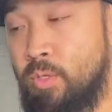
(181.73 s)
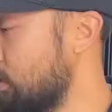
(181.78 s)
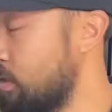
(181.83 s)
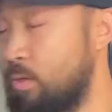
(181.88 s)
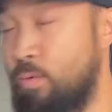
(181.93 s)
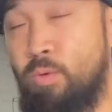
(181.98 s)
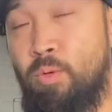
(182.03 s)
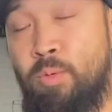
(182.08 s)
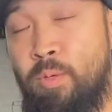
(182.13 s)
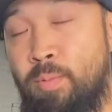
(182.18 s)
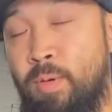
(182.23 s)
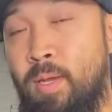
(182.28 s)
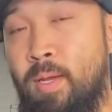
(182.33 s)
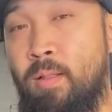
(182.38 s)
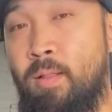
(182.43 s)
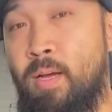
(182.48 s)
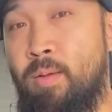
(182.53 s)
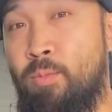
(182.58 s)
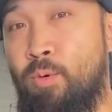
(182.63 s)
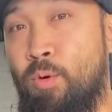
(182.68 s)
you will be
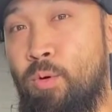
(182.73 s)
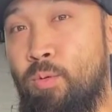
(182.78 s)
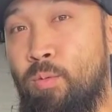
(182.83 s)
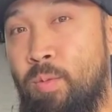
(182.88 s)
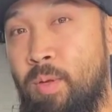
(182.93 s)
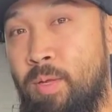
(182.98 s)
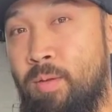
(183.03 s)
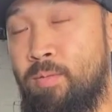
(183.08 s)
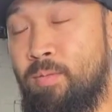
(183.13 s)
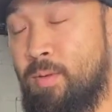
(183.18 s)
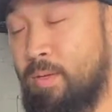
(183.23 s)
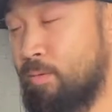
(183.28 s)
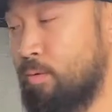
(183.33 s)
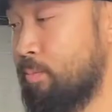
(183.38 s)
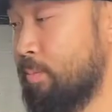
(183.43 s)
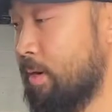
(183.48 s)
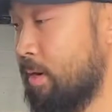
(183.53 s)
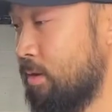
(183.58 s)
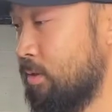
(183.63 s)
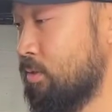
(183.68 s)
paying a lot more in
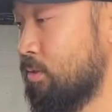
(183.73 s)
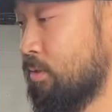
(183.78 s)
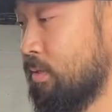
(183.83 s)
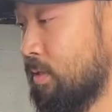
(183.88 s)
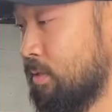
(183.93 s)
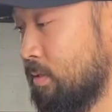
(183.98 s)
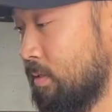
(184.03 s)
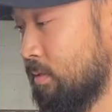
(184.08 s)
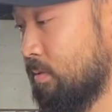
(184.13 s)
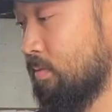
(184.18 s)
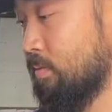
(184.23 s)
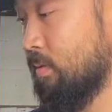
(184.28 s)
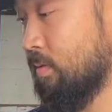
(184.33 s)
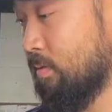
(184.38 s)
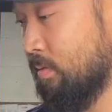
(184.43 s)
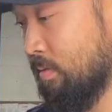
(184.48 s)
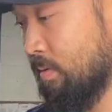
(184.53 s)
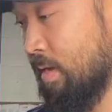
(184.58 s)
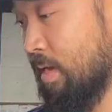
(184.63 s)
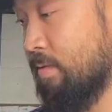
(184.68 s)
repairs.
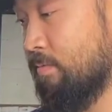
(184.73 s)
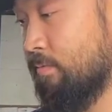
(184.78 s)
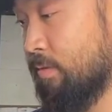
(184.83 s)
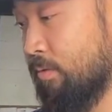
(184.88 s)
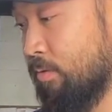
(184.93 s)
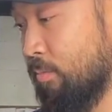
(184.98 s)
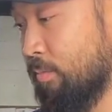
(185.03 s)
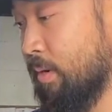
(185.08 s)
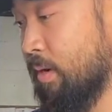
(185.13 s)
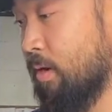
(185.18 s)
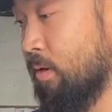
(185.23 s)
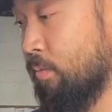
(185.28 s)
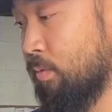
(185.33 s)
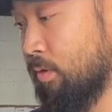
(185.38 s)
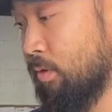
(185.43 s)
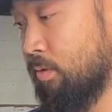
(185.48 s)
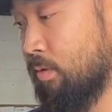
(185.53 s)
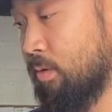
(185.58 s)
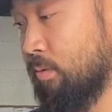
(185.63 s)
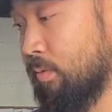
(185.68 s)
It's a hefty repair
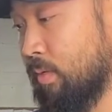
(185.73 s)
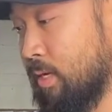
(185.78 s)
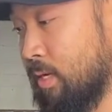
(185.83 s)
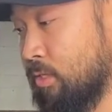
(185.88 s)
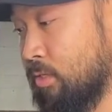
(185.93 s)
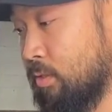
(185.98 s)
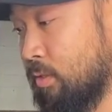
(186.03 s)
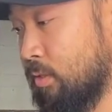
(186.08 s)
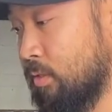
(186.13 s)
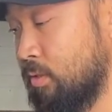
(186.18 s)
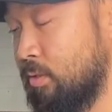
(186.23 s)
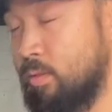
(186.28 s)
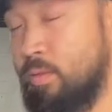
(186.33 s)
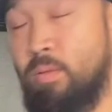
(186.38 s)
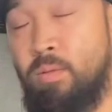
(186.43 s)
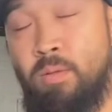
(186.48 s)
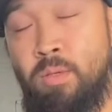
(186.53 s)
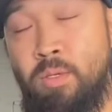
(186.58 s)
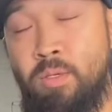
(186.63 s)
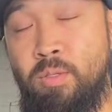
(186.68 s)
when you don't catch
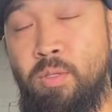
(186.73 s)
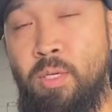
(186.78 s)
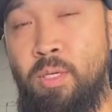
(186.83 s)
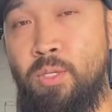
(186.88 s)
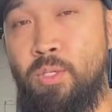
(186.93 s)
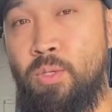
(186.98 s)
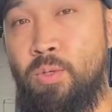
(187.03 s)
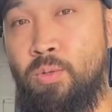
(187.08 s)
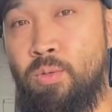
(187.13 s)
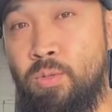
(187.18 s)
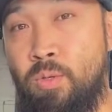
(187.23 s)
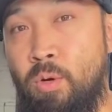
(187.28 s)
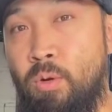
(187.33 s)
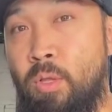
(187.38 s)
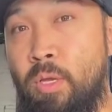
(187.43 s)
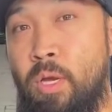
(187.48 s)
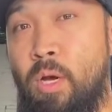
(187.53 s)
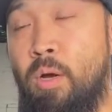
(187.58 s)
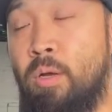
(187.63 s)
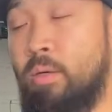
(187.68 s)
these issues
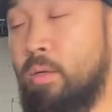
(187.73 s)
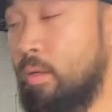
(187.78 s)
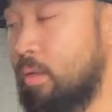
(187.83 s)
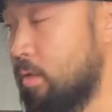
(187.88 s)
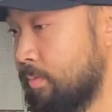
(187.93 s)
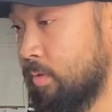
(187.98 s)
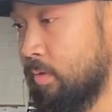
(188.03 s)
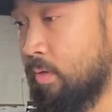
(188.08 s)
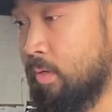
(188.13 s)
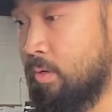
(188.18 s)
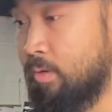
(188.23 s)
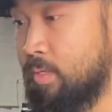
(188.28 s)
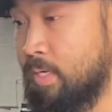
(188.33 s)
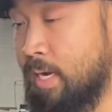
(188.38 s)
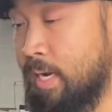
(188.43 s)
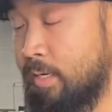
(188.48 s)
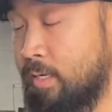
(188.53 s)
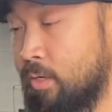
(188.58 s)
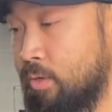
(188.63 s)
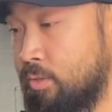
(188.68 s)
early on. You know,
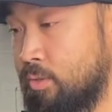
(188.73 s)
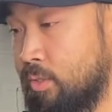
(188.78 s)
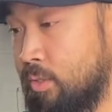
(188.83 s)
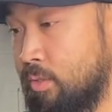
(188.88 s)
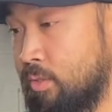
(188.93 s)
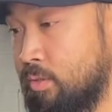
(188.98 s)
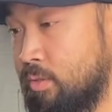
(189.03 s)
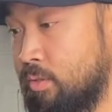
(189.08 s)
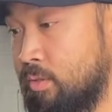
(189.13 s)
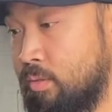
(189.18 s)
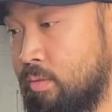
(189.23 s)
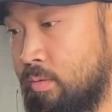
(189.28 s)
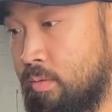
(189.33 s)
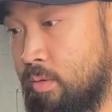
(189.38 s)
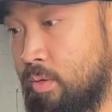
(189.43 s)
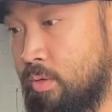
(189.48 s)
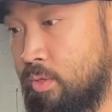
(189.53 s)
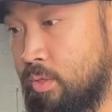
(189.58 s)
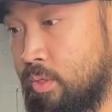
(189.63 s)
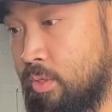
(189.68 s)
diagnosis
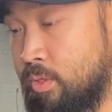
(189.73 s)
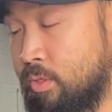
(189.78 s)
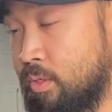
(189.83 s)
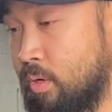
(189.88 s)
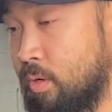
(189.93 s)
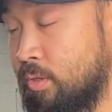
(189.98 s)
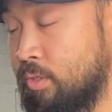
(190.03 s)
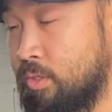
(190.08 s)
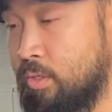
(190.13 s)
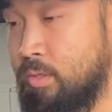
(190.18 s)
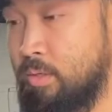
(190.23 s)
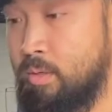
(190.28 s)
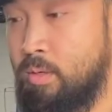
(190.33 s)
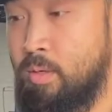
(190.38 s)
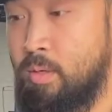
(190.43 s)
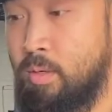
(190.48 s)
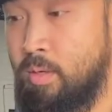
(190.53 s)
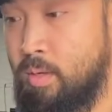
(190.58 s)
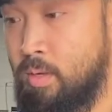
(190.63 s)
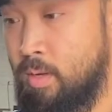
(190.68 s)
usually starts
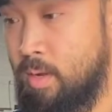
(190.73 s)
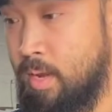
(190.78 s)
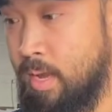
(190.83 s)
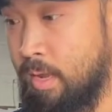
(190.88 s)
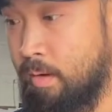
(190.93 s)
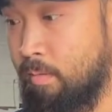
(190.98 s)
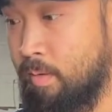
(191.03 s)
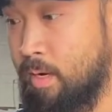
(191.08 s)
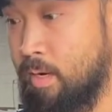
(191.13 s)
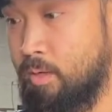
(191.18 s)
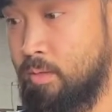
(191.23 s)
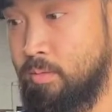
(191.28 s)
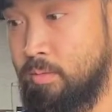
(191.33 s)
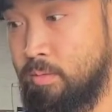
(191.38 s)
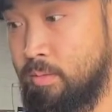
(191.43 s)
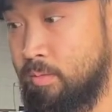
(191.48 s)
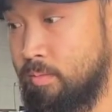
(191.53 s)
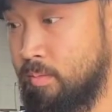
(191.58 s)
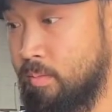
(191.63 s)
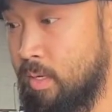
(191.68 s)
at
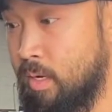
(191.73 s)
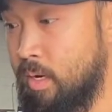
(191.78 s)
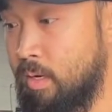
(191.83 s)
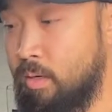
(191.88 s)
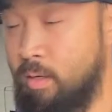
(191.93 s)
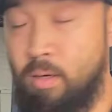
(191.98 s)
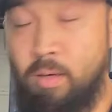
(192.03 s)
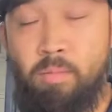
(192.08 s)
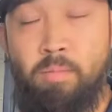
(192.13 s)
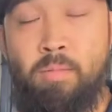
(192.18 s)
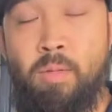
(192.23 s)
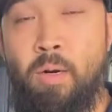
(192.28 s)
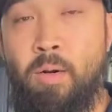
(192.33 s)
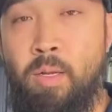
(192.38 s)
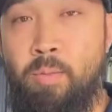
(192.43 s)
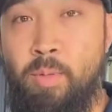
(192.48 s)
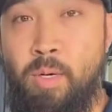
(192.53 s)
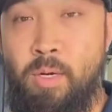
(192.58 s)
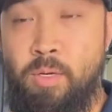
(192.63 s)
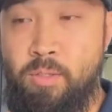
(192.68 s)
around
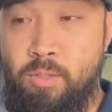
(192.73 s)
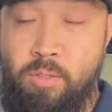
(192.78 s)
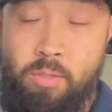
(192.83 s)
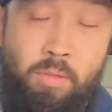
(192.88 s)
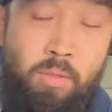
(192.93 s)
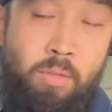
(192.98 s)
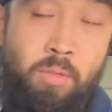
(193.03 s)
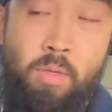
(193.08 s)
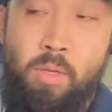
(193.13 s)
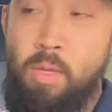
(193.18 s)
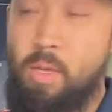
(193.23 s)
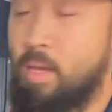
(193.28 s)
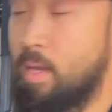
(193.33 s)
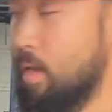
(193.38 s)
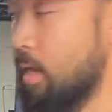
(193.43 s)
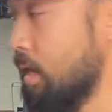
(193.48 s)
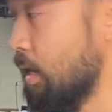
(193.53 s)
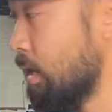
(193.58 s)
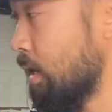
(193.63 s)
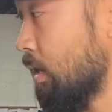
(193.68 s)
$130,
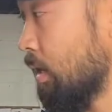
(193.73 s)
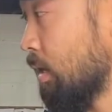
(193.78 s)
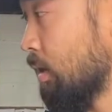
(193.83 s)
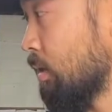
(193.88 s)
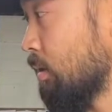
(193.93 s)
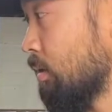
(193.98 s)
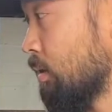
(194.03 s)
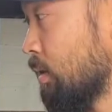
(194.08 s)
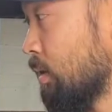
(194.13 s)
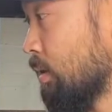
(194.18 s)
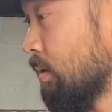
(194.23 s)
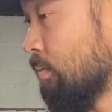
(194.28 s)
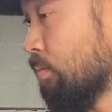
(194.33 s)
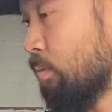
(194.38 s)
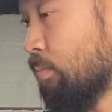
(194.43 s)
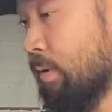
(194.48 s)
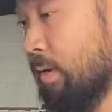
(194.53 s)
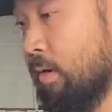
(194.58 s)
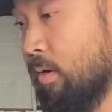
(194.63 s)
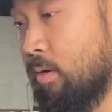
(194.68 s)
and
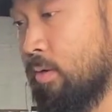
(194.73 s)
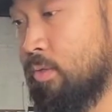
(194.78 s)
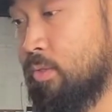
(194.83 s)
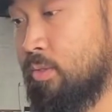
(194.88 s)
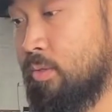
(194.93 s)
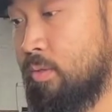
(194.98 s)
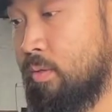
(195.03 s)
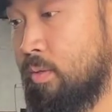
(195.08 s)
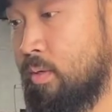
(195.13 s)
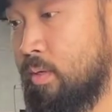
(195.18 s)
repairs